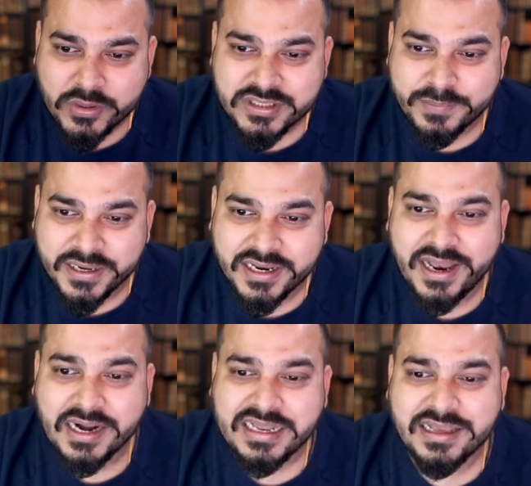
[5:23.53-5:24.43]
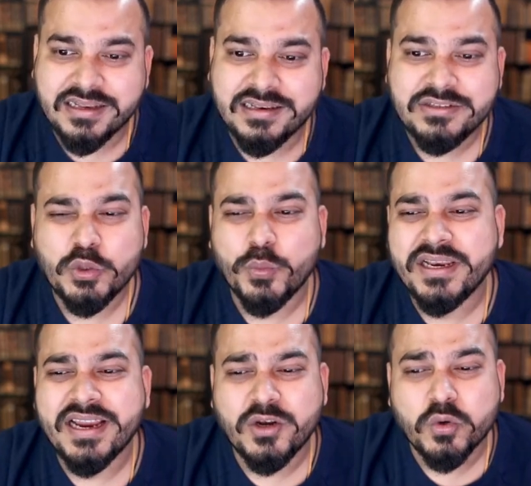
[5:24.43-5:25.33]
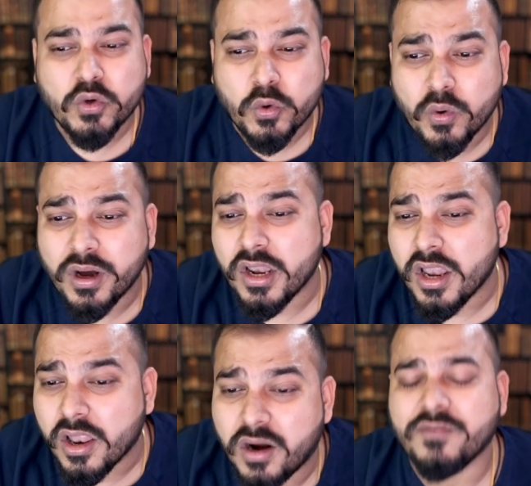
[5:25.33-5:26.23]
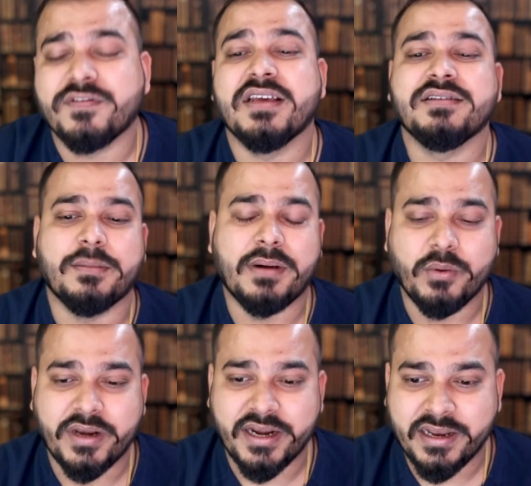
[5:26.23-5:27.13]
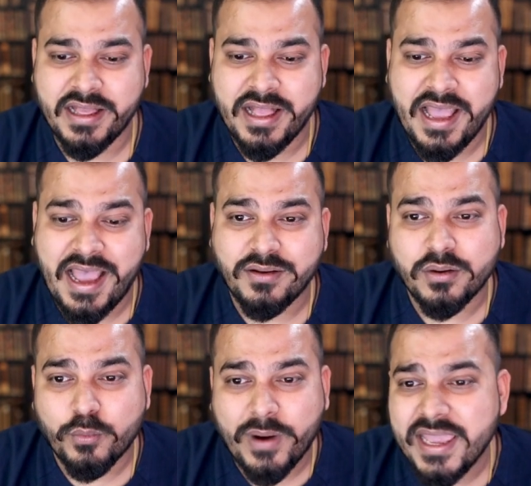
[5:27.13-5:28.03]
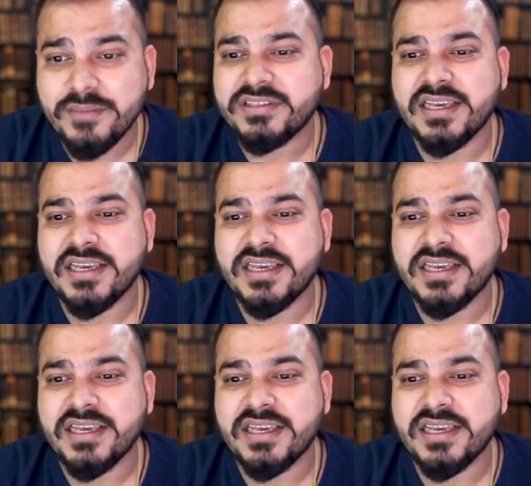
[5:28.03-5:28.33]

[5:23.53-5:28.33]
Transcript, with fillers: out this particular article you will get to know a lot of things about it and why i'm